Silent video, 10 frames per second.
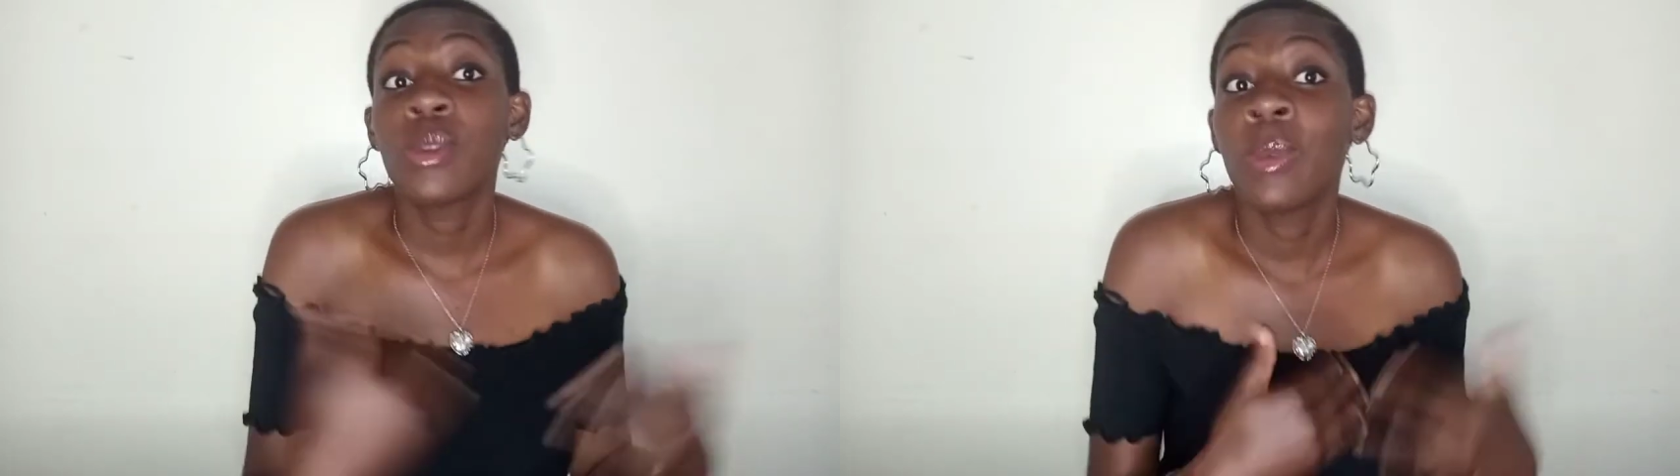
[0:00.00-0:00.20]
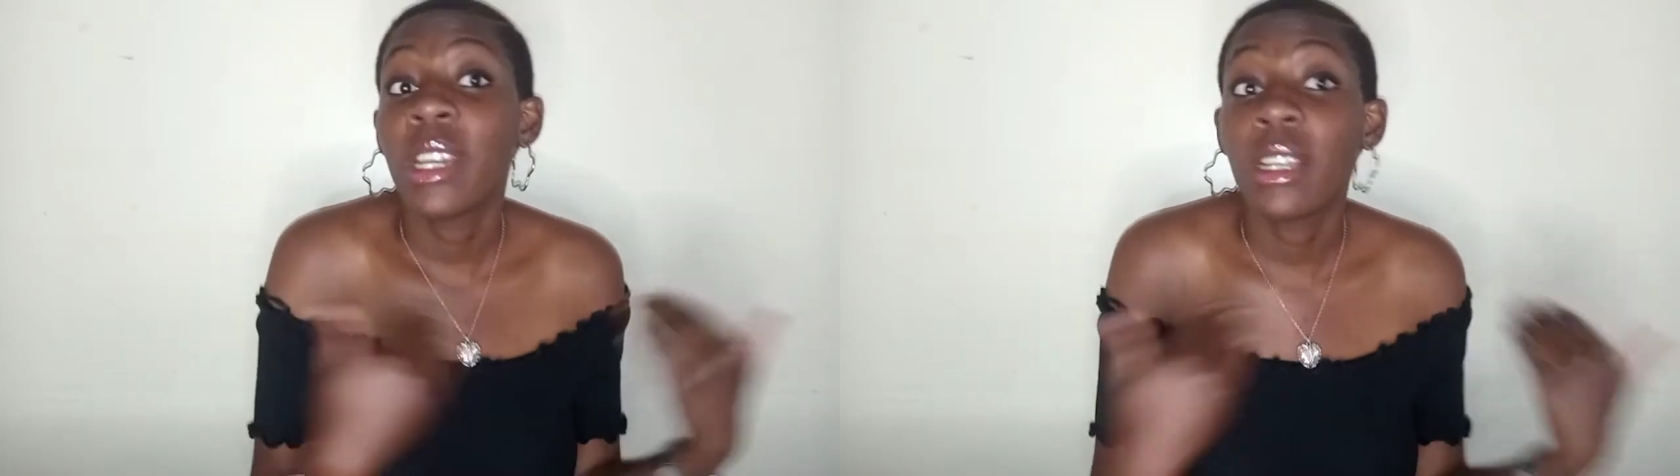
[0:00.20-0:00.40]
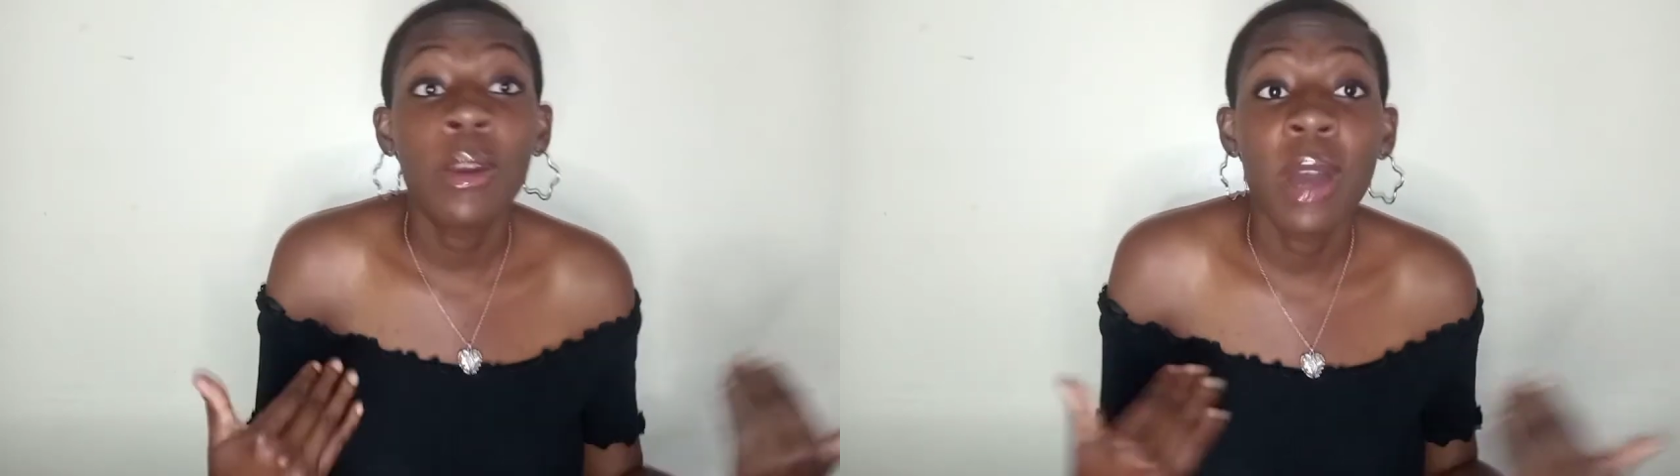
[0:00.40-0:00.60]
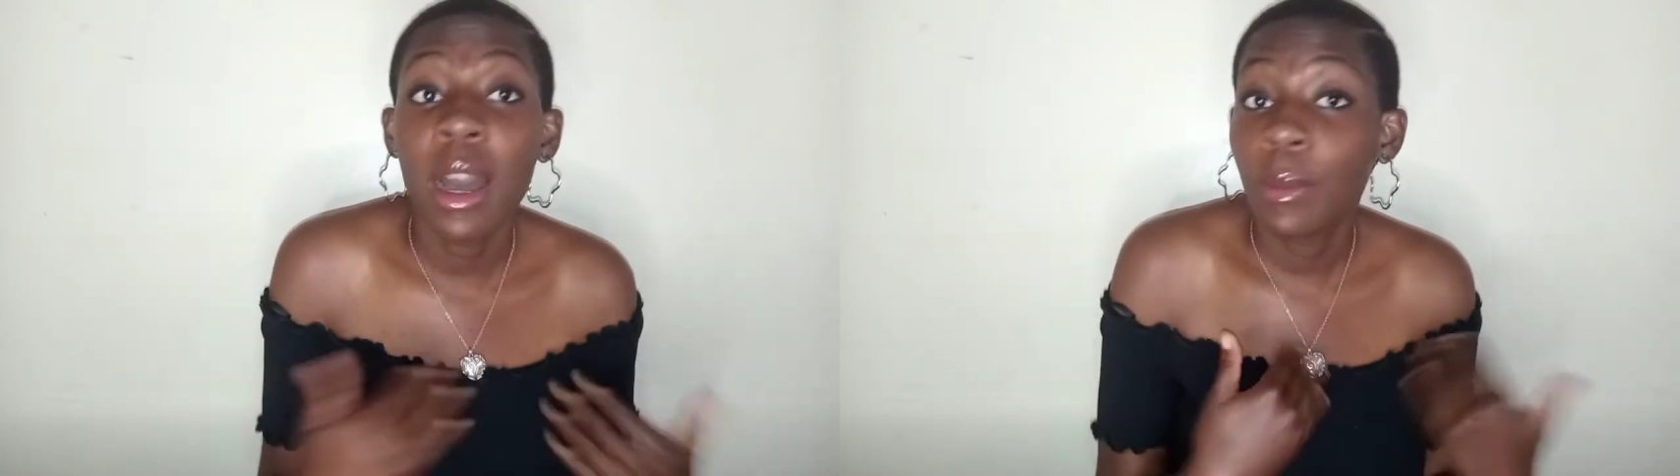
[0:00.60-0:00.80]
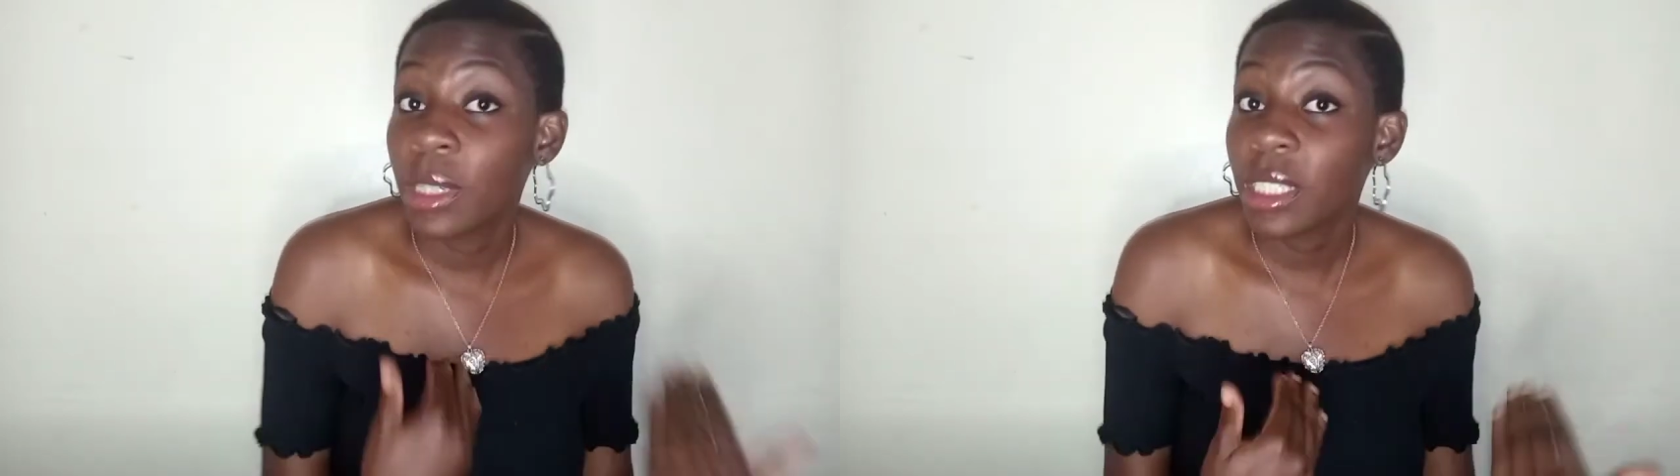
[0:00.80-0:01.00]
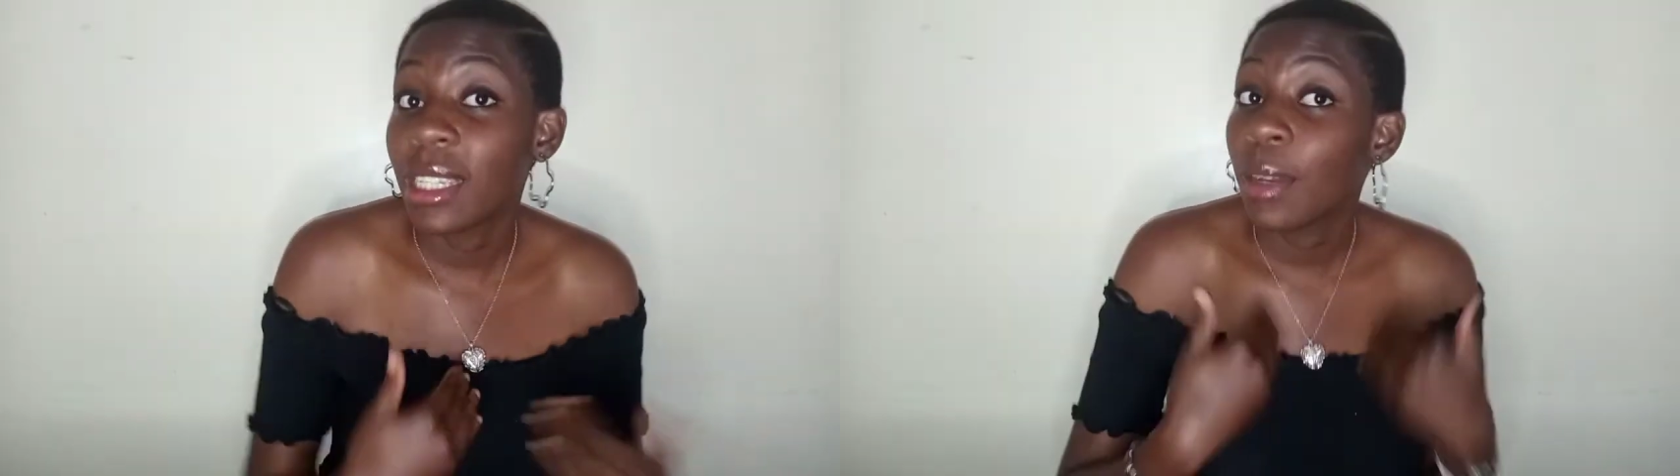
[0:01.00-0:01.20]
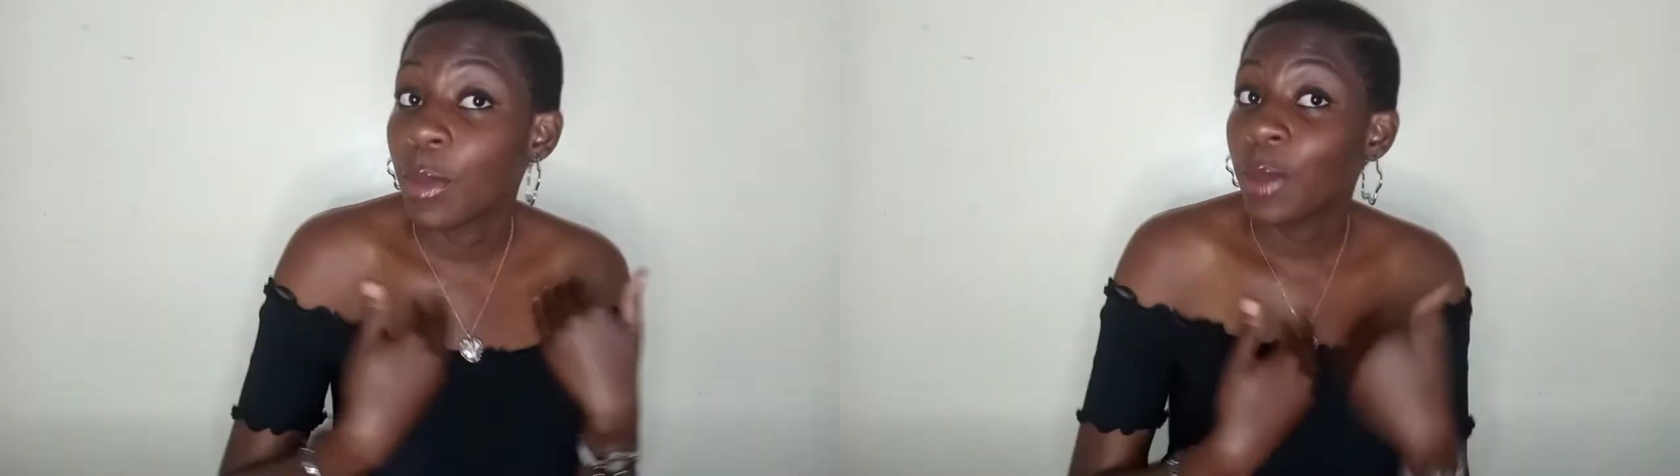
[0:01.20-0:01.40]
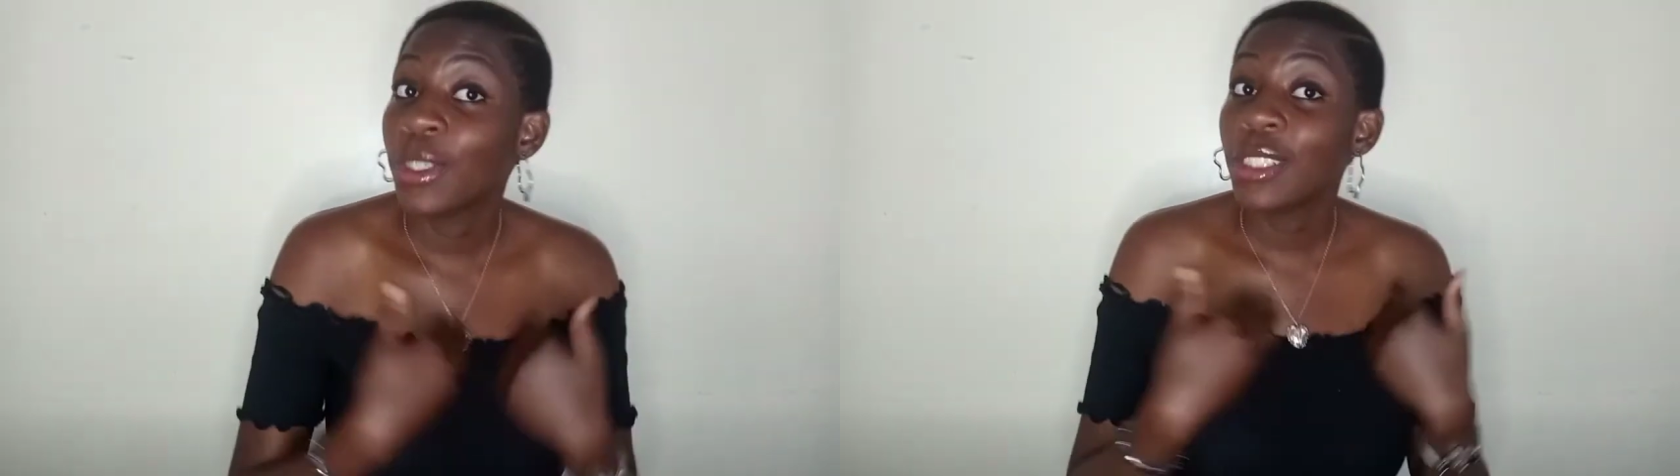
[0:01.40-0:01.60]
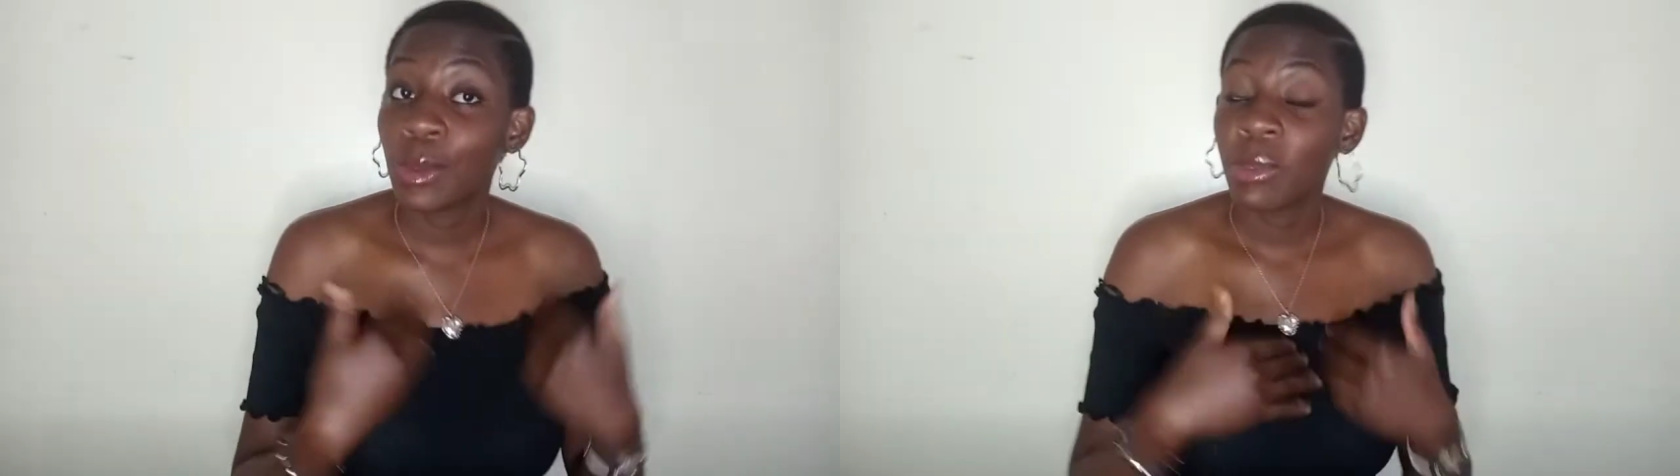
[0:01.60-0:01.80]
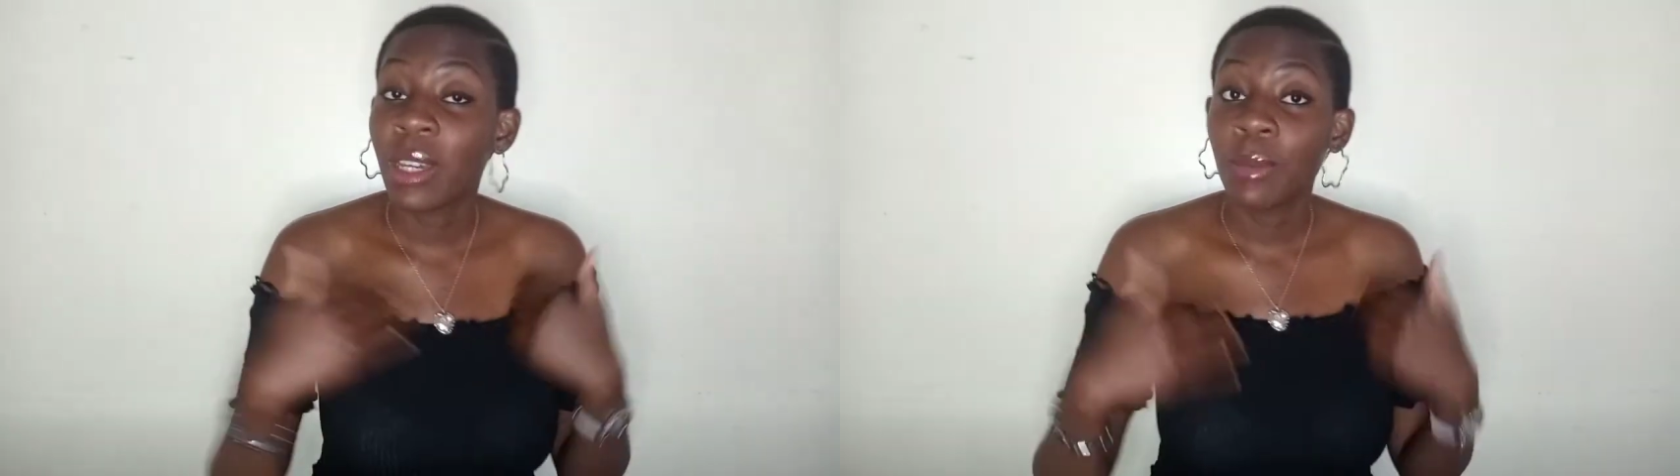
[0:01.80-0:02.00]
to be our money and my money
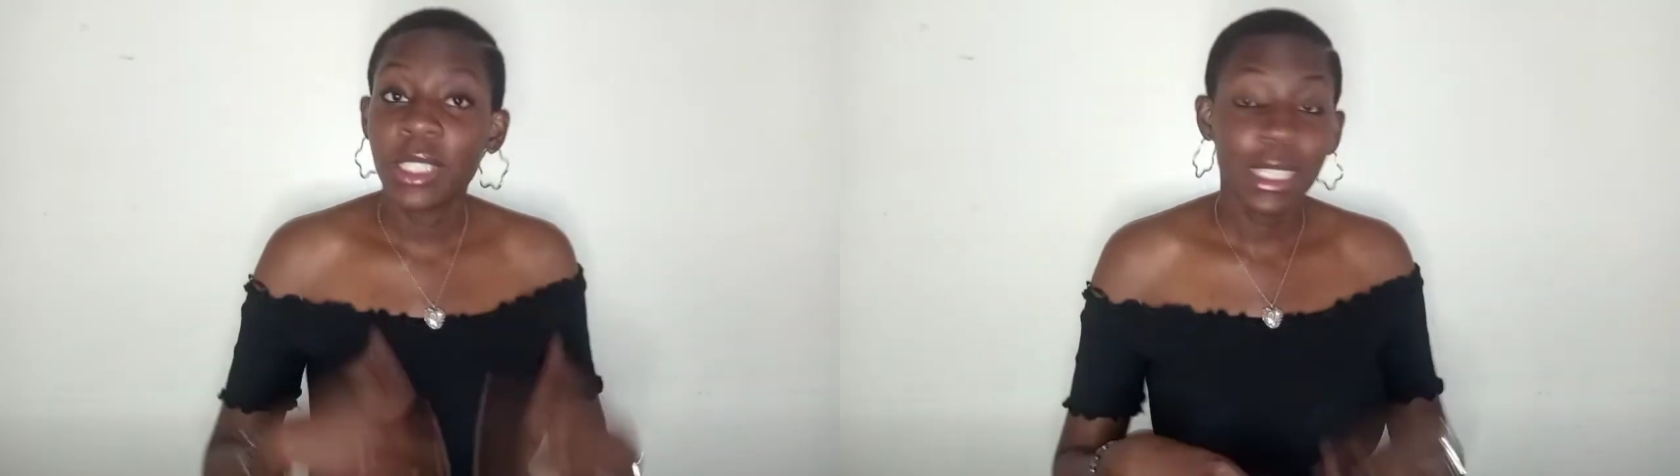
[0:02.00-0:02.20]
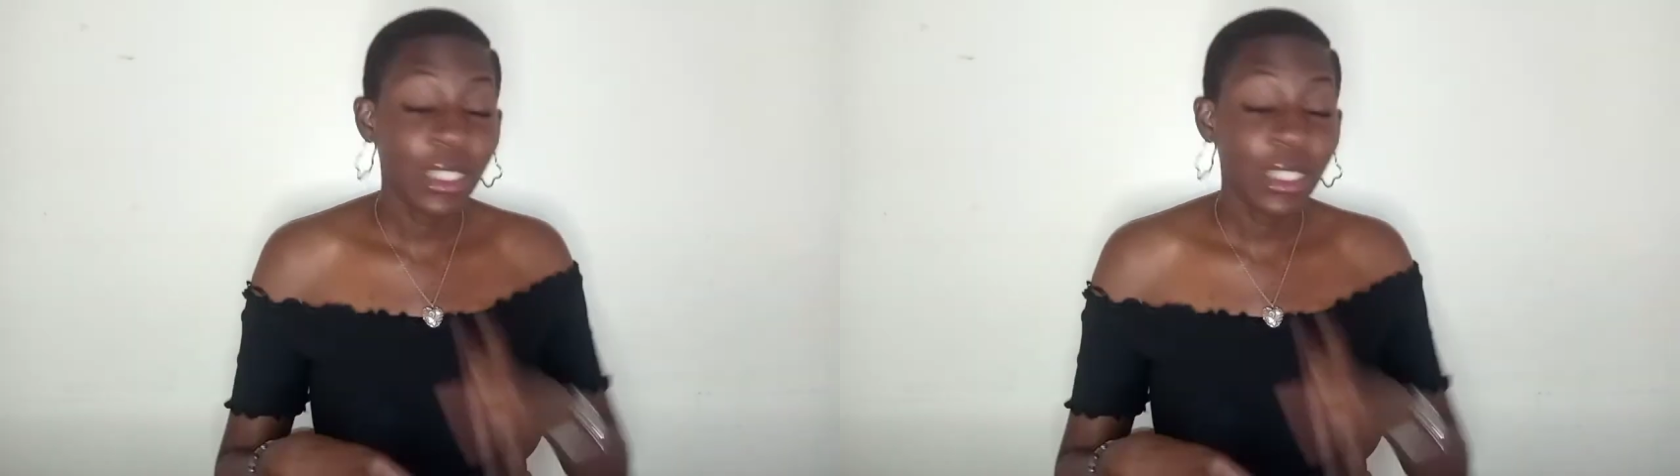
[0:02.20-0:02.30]
to be our money.